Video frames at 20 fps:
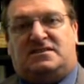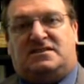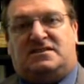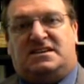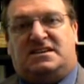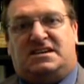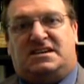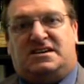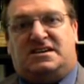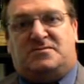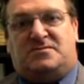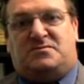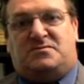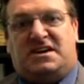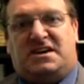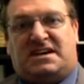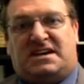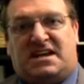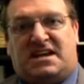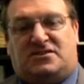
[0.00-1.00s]
the
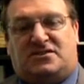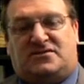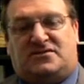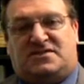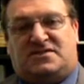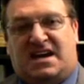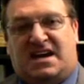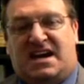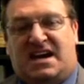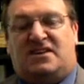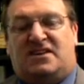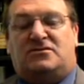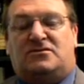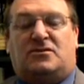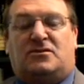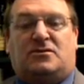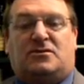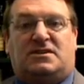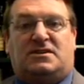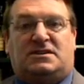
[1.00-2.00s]
big end of town
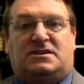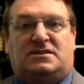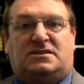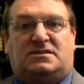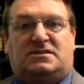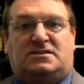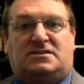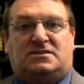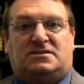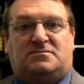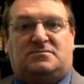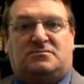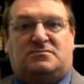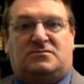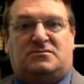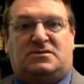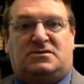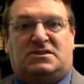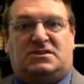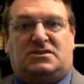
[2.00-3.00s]
or the, the,
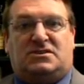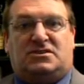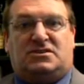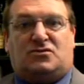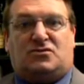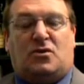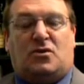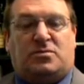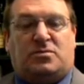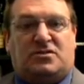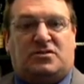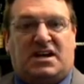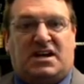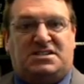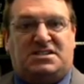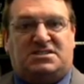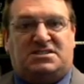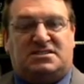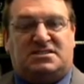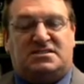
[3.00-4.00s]

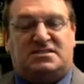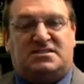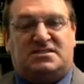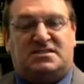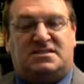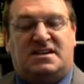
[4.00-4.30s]
corporations,